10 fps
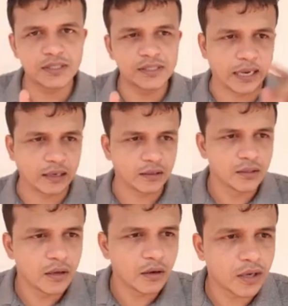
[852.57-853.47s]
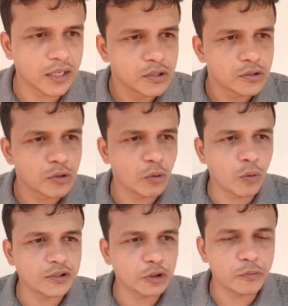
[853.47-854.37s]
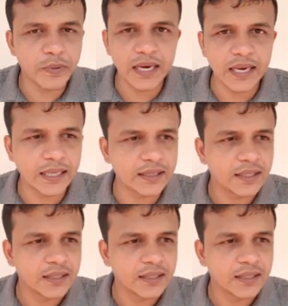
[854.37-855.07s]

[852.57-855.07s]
there. Okay, so what should be the length?